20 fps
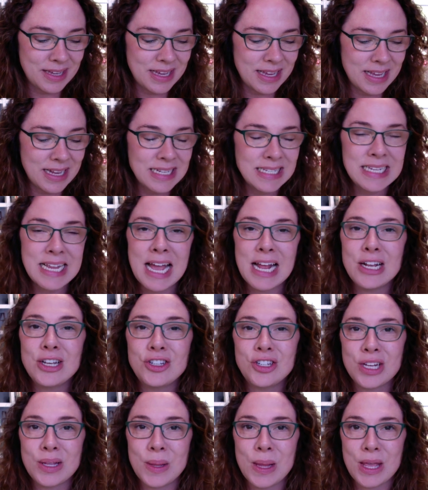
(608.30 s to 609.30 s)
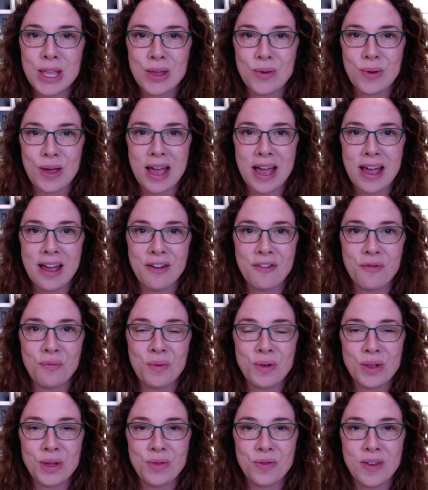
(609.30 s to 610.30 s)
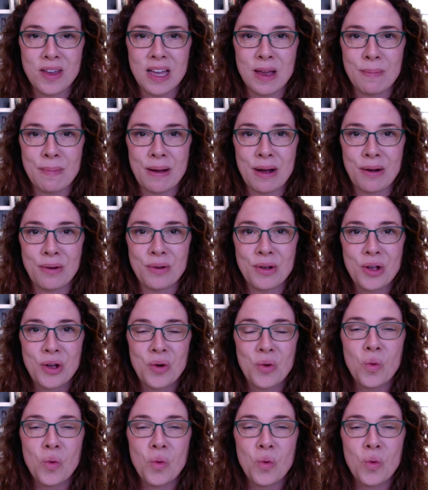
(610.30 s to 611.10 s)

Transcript: intention that you have when you think about